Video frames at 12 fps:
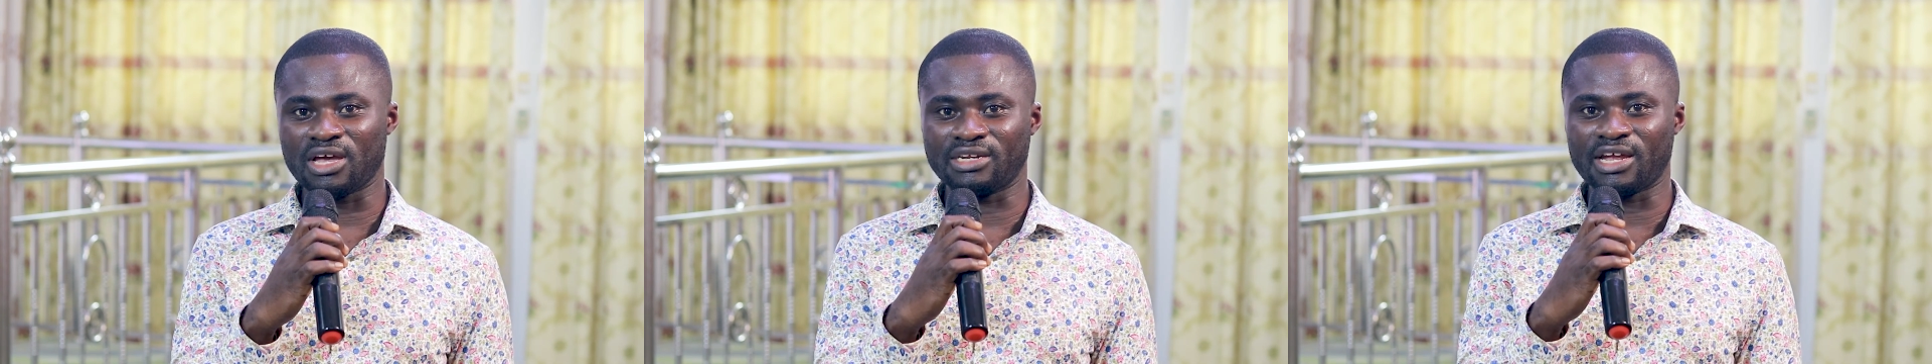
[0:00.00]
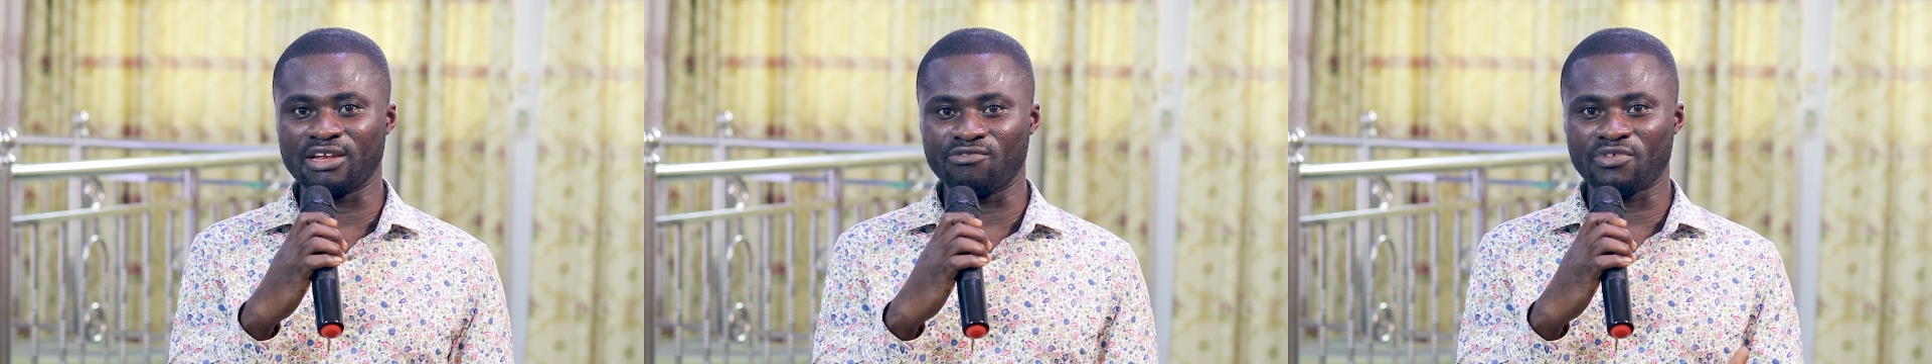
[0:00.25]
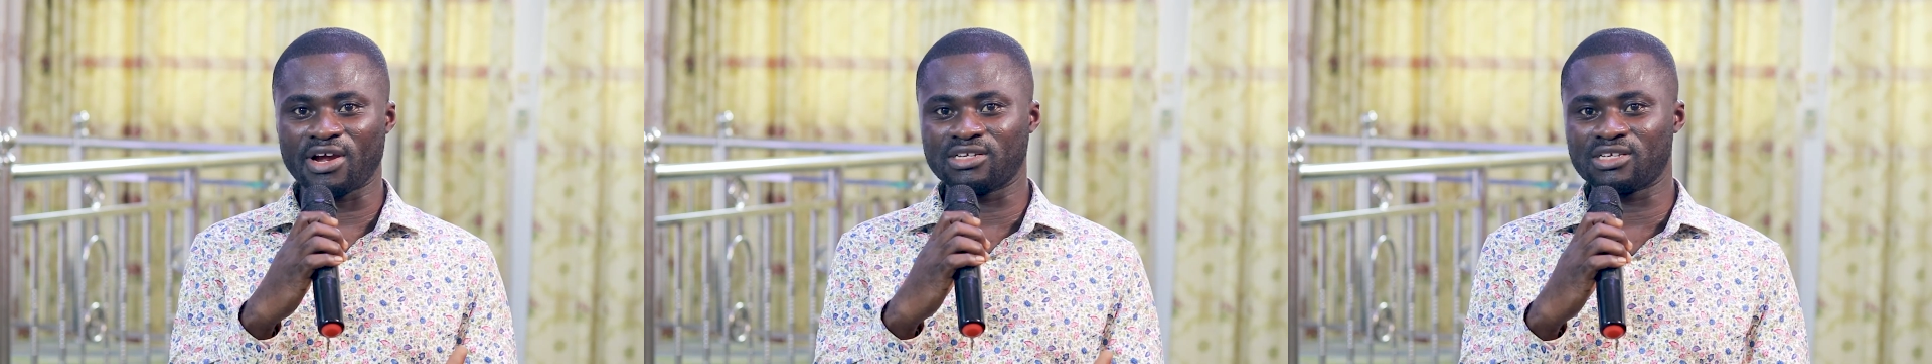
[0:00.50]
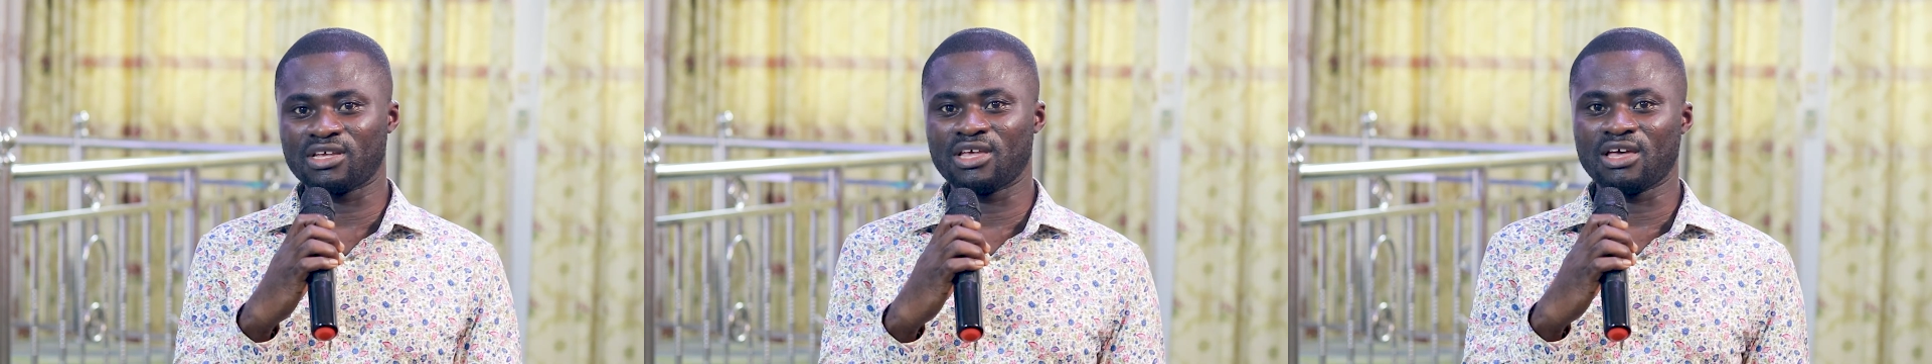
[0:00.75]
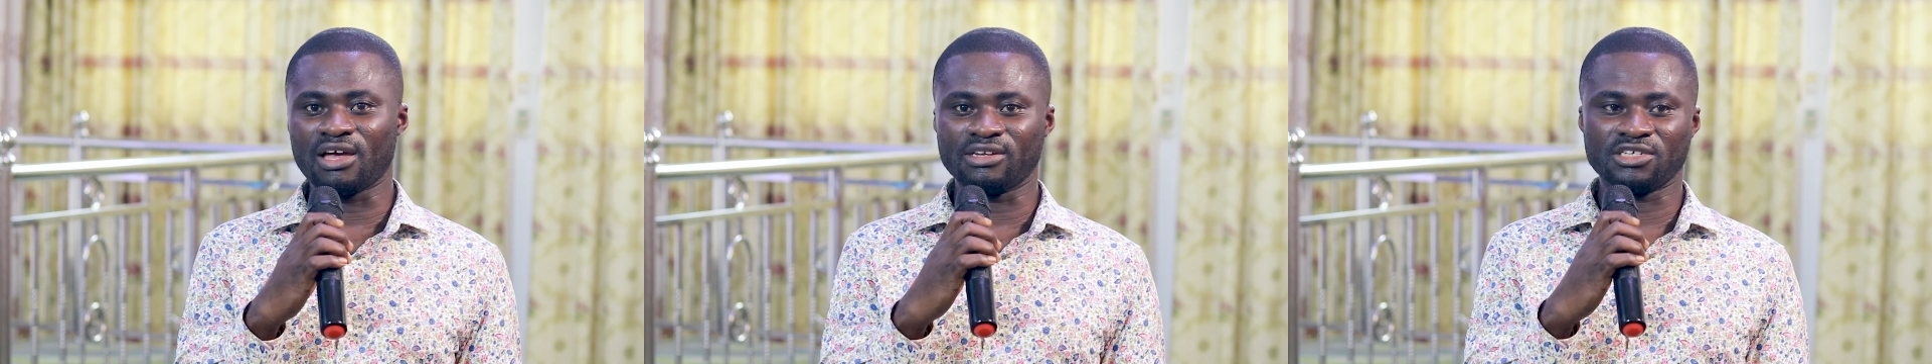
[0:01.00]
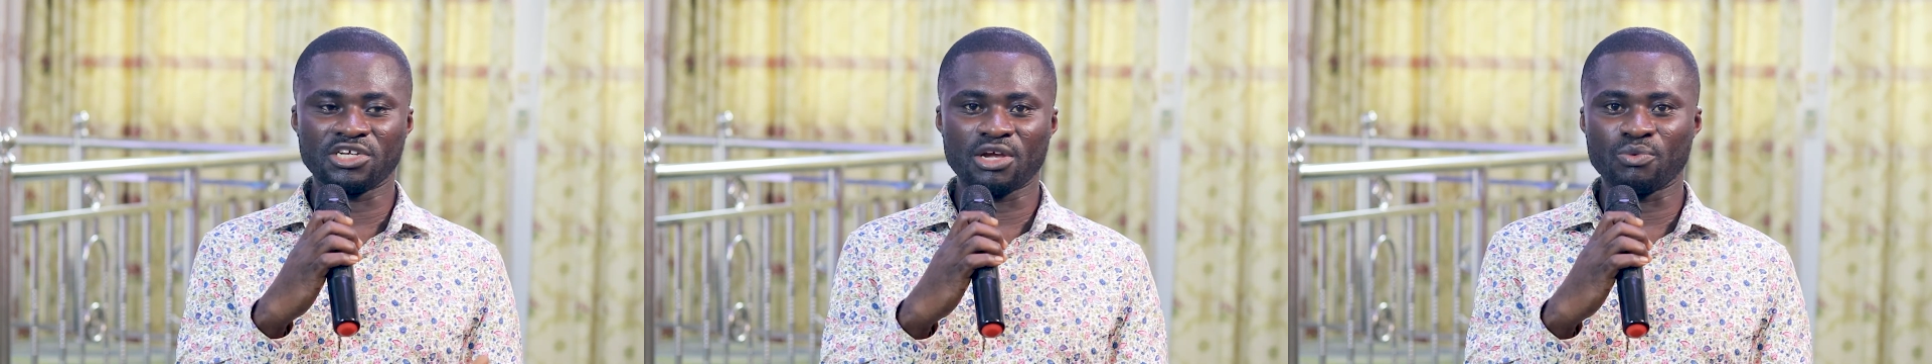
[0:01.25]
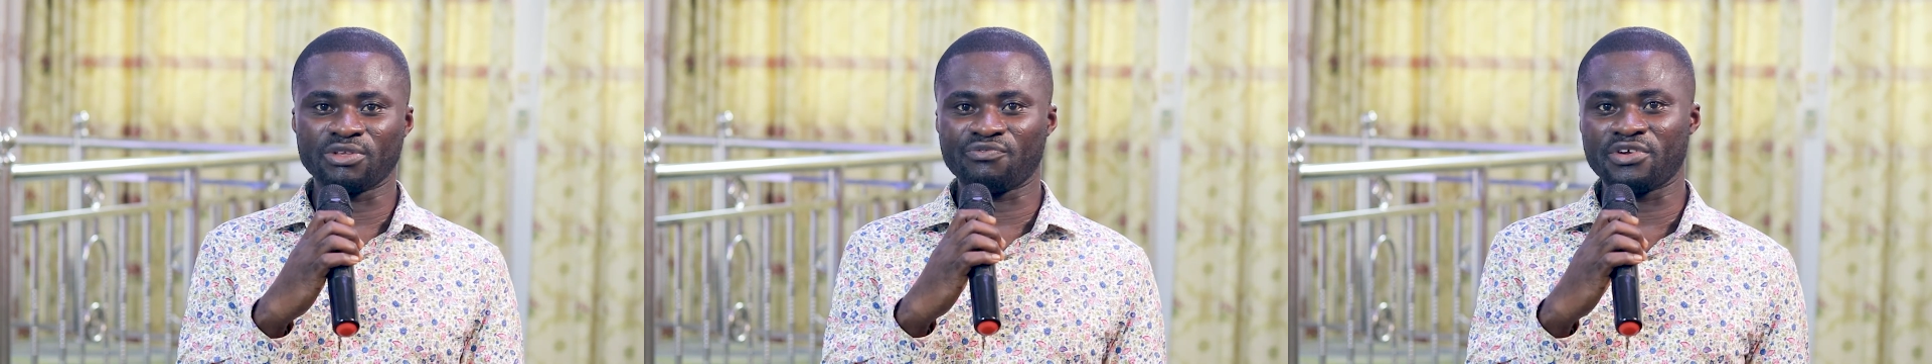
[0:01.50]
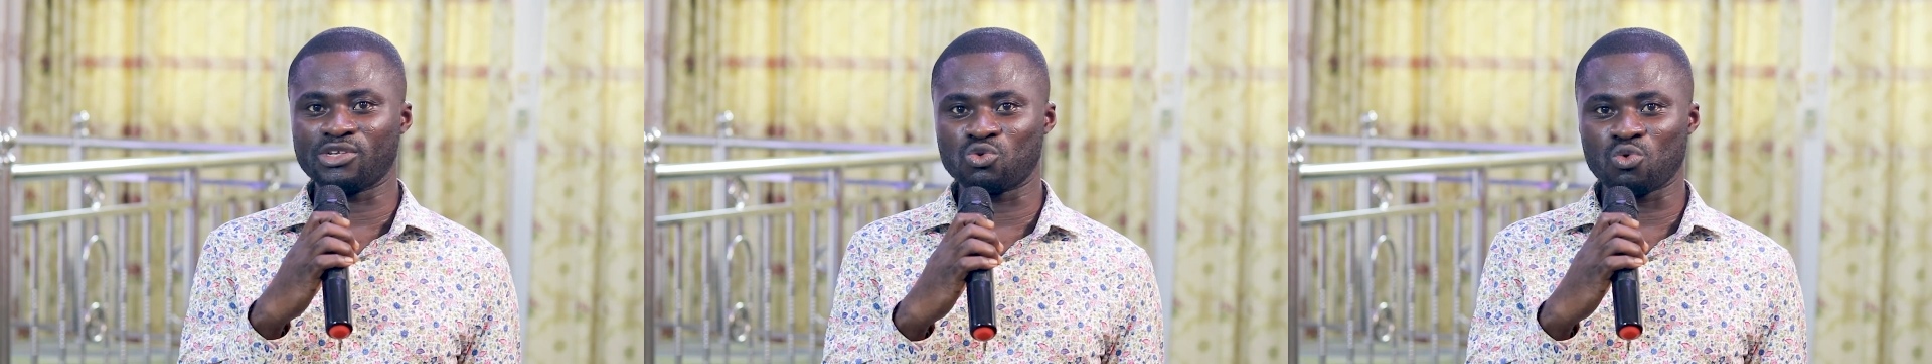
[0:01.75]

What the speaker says: And I invite and share with friends